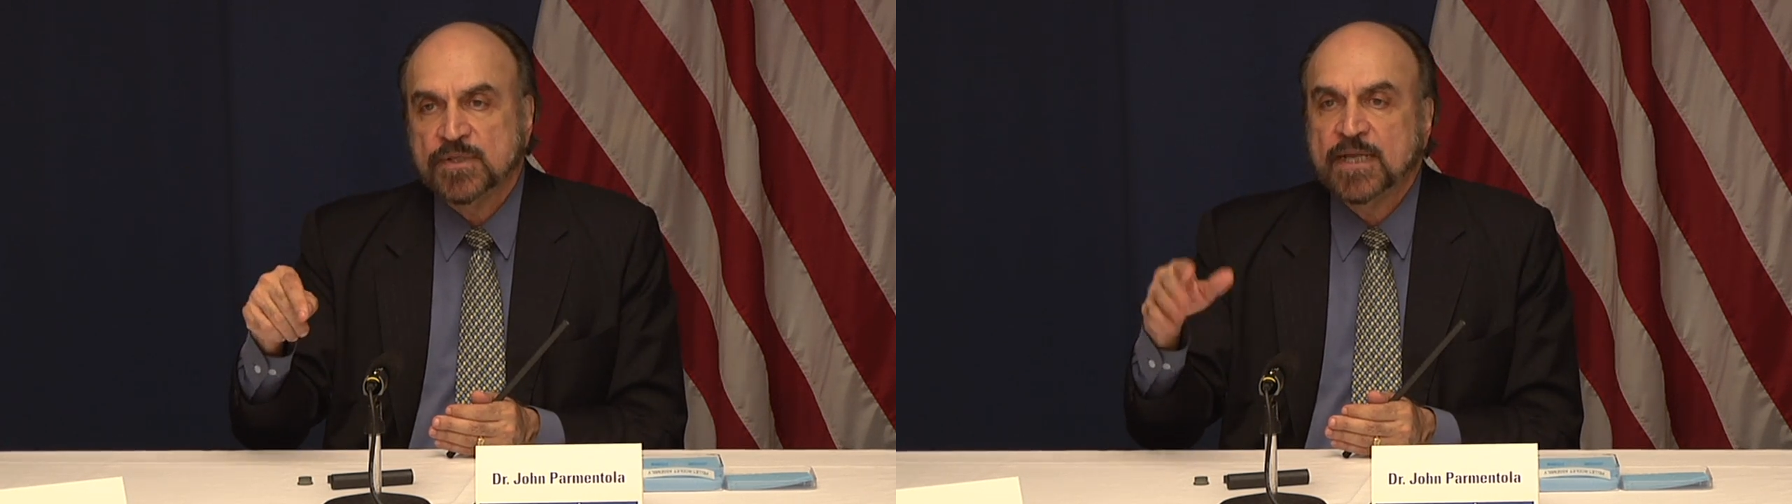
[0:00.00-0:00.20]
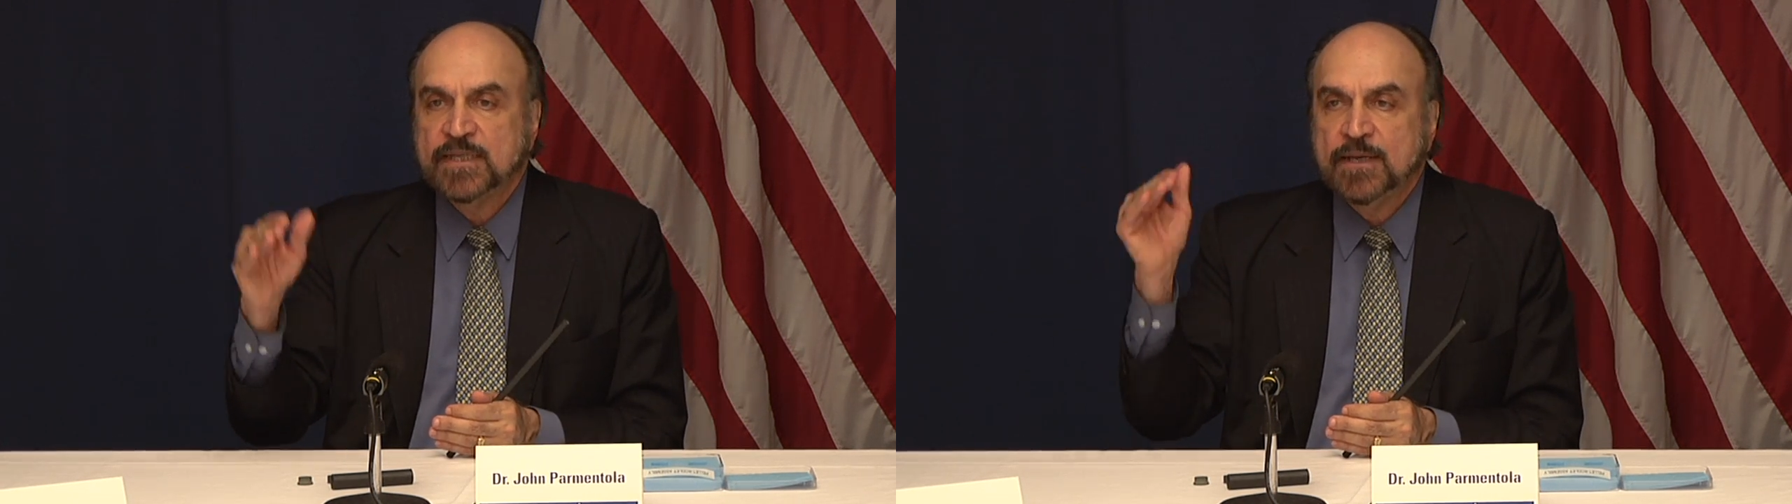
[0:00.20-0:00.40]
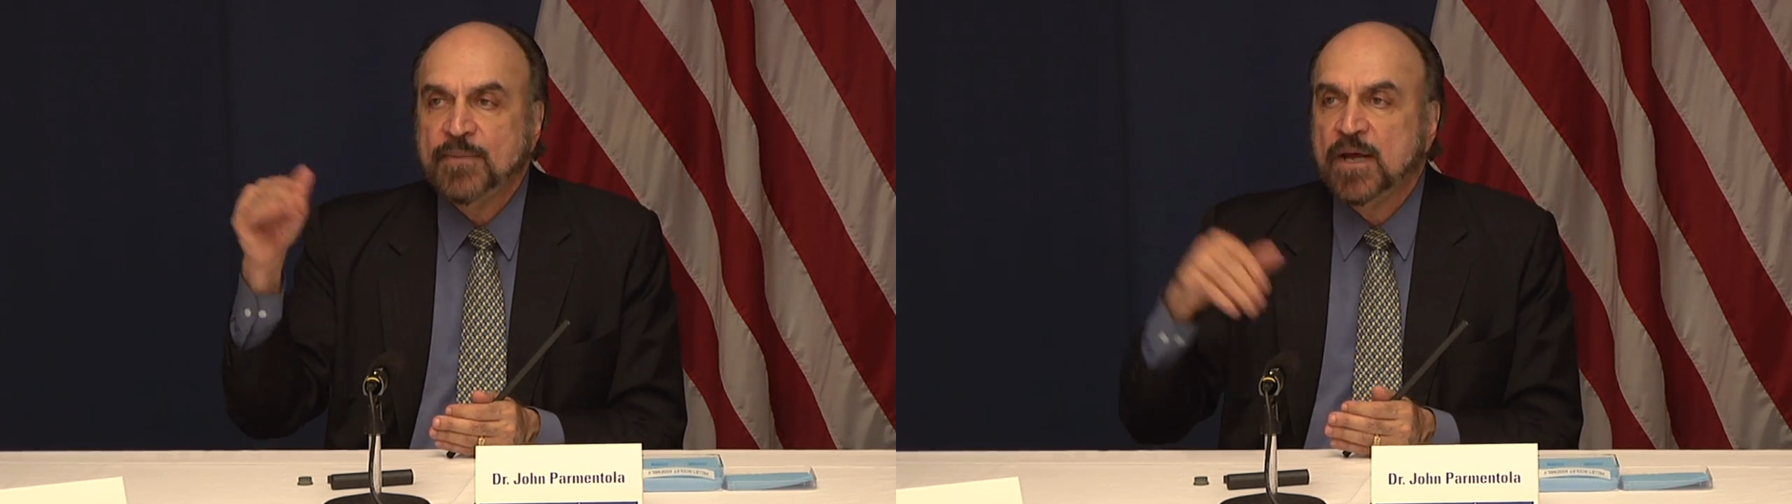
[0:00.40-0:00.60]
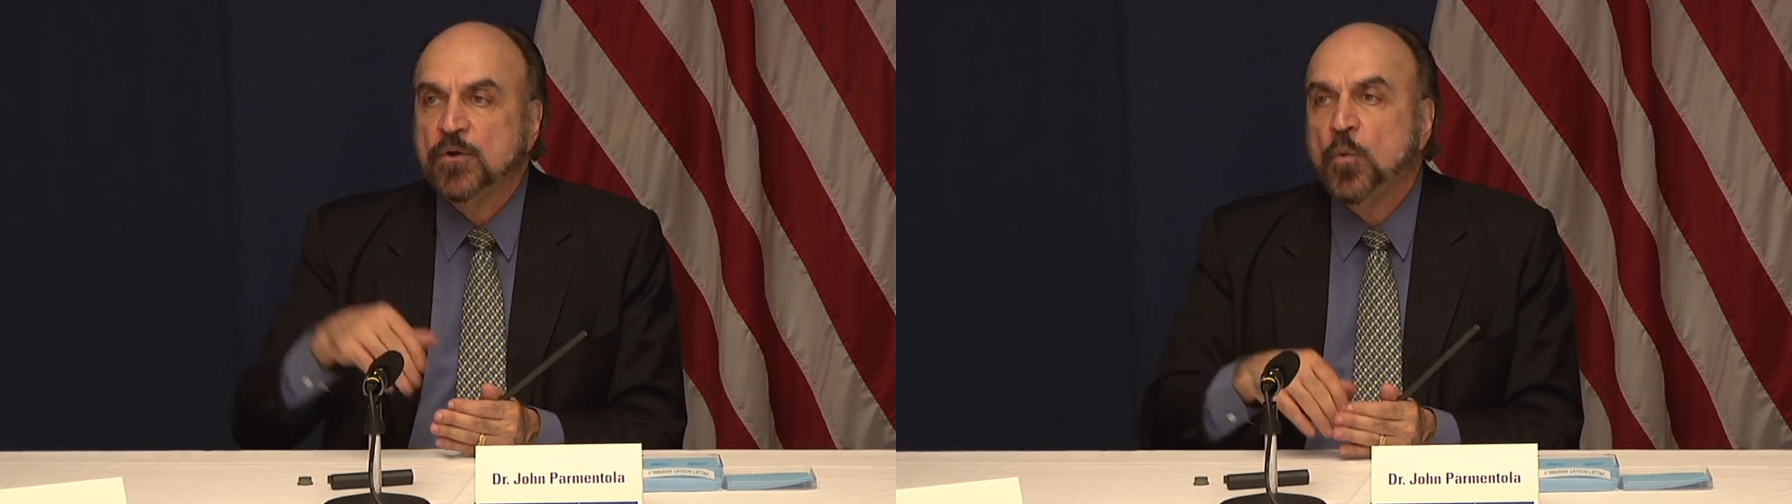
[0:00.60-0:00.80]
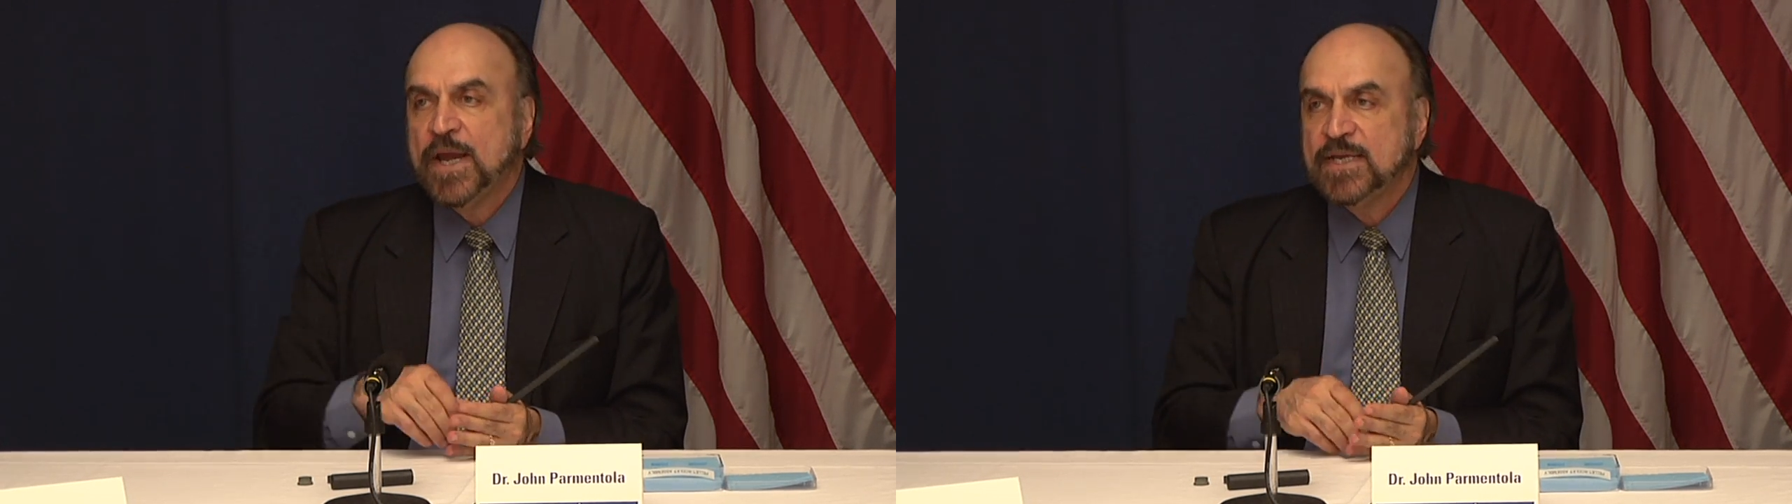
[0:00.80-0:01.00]
that the amount
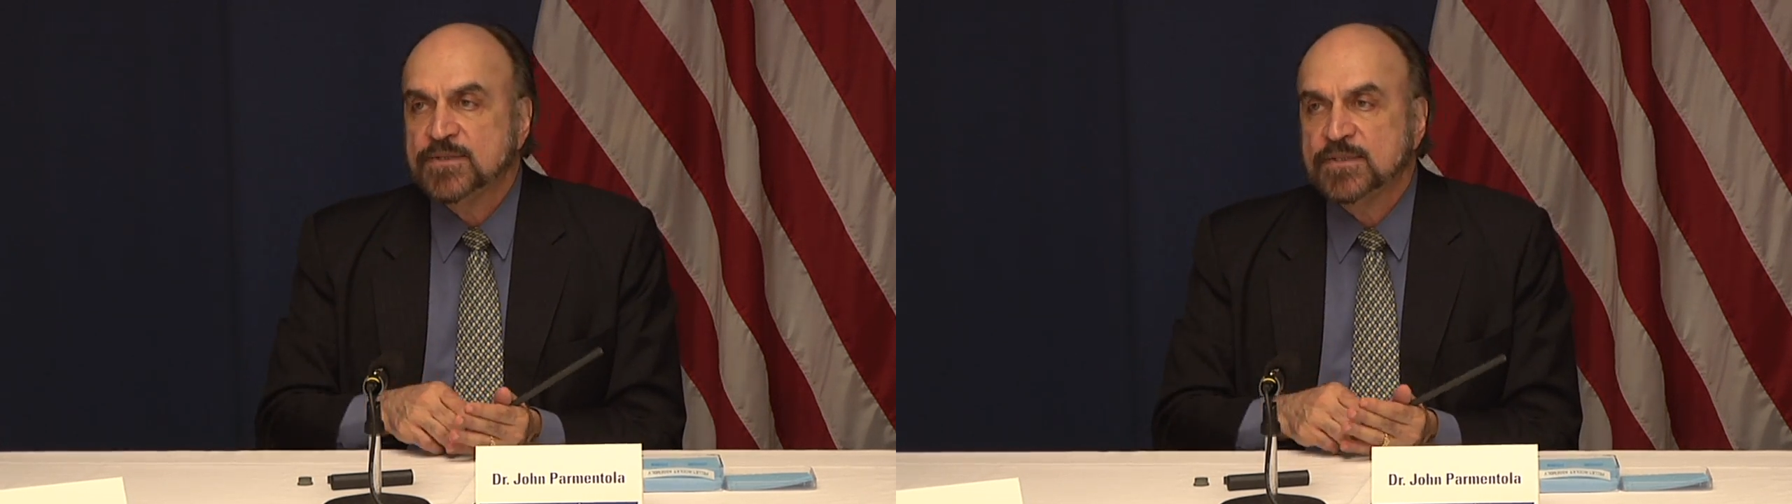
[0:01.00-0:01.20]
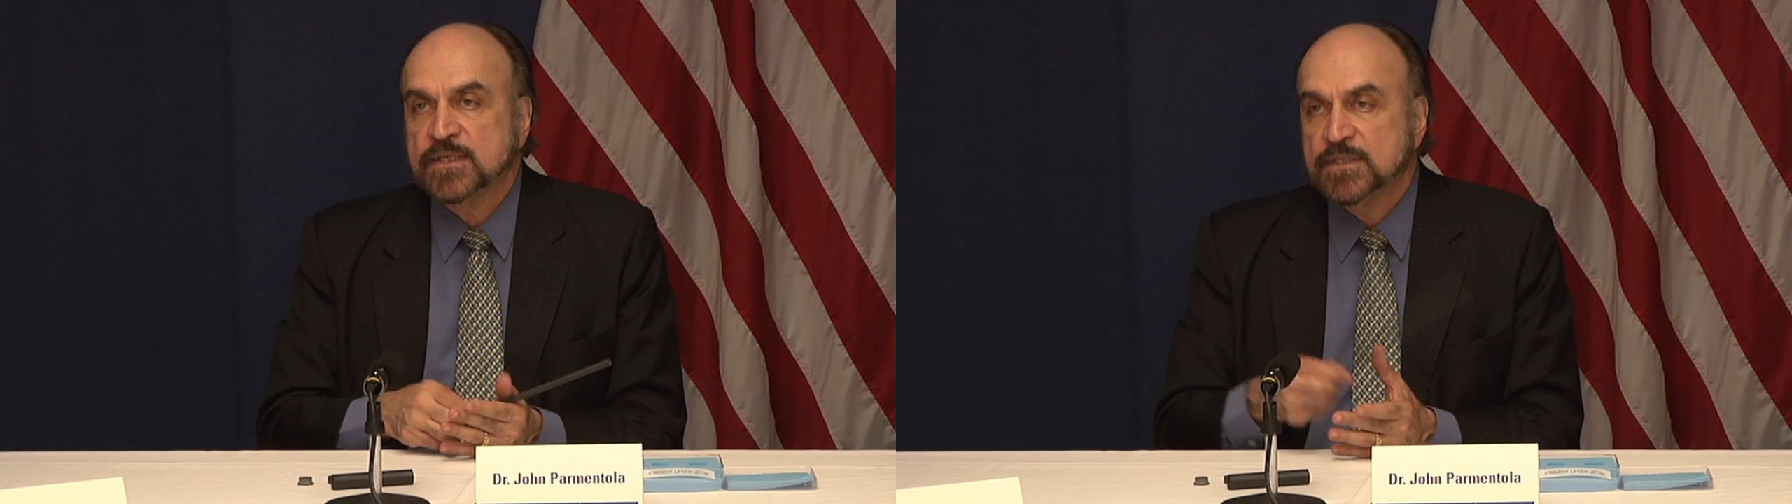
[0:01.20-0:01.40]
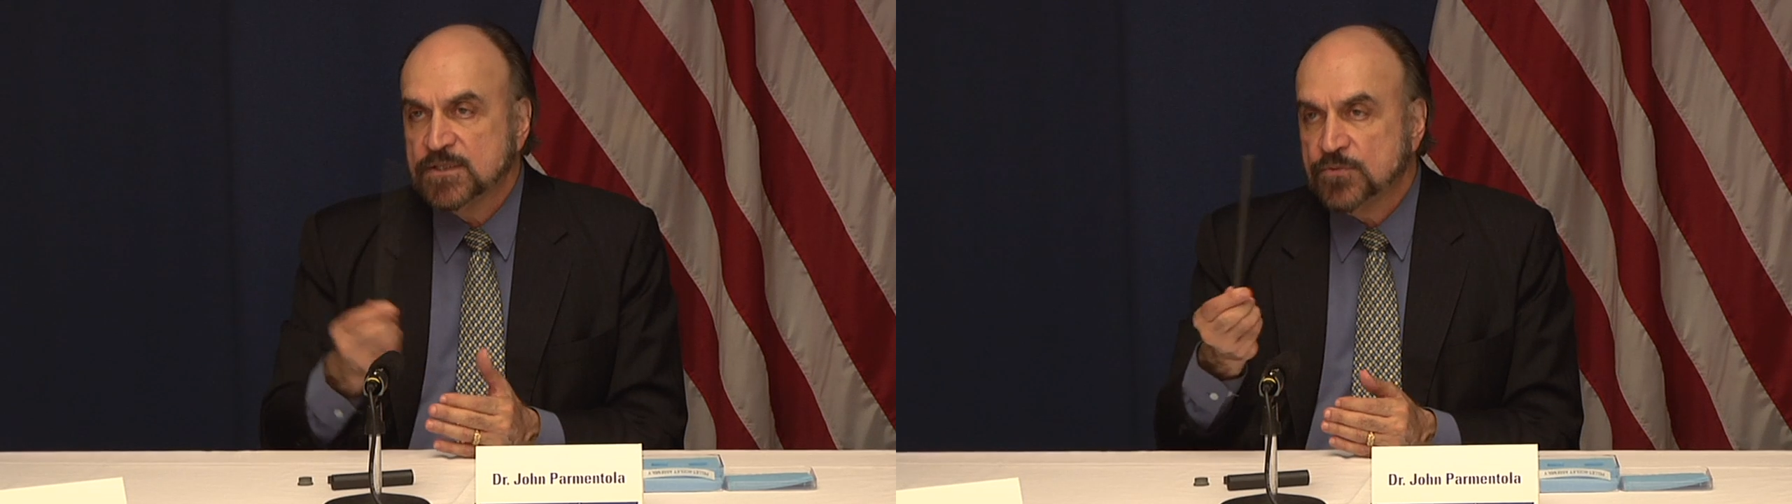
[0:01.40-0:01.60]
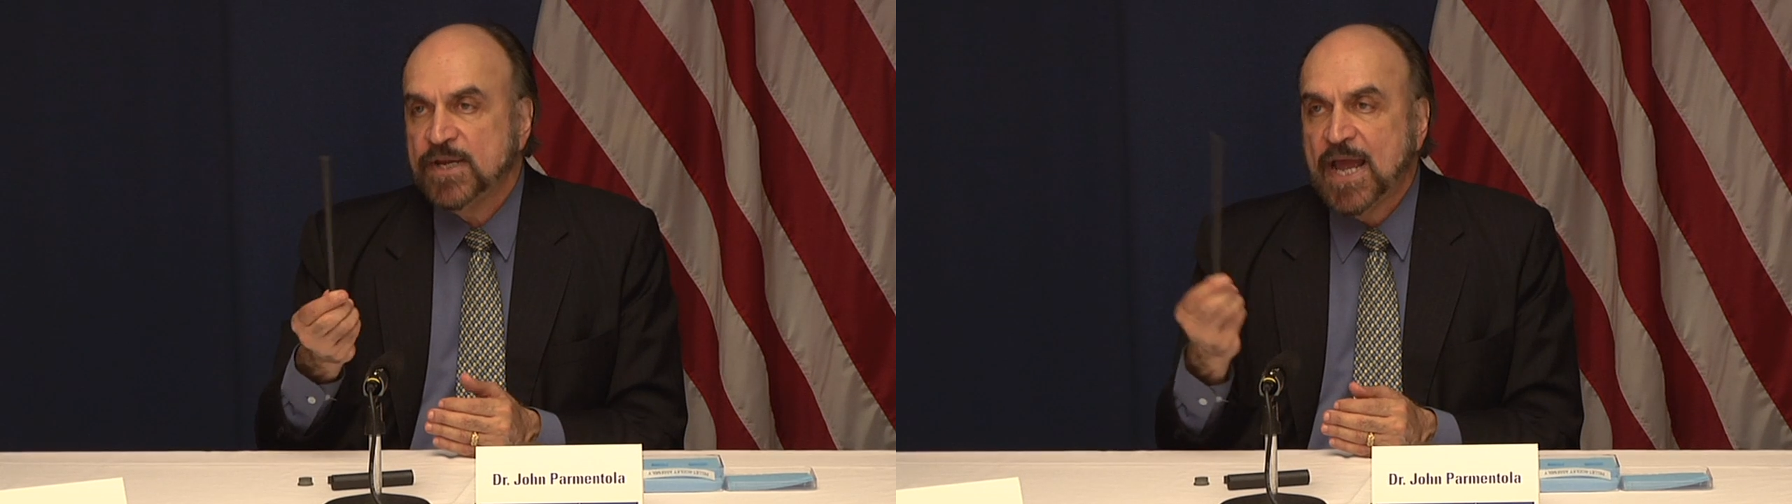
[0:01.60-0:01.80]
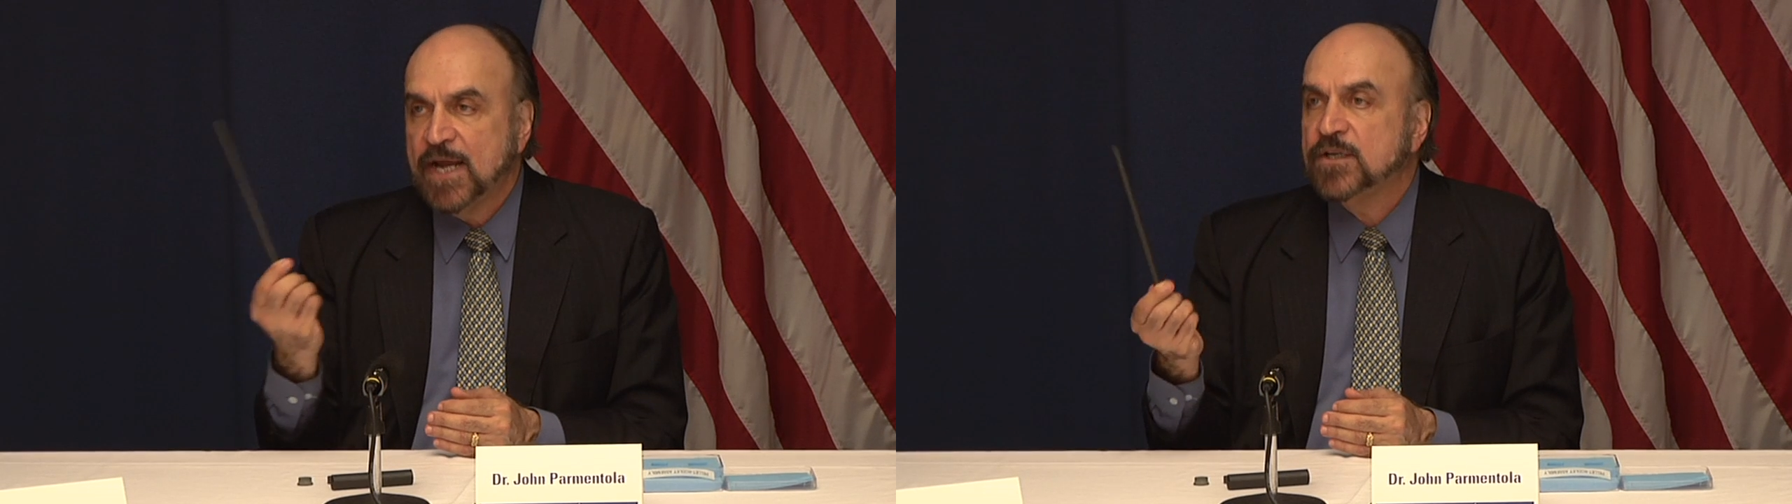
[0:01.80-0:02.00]
of waste that this
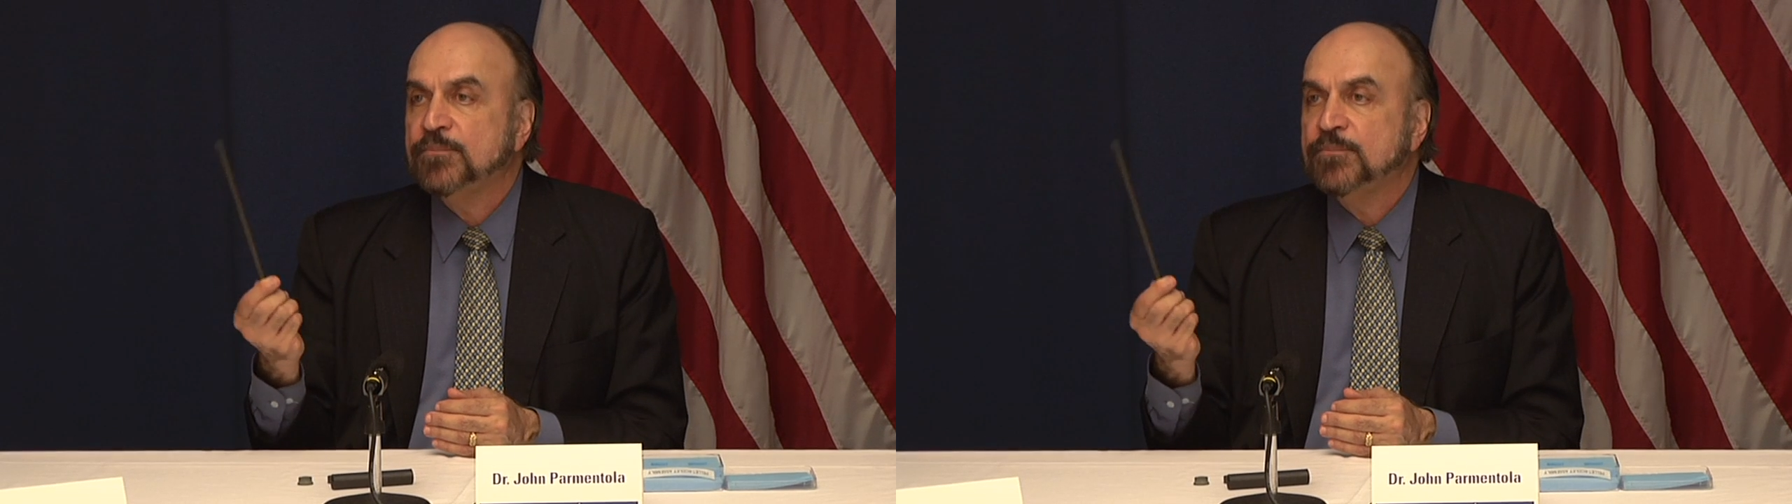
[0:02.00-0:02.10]
reactor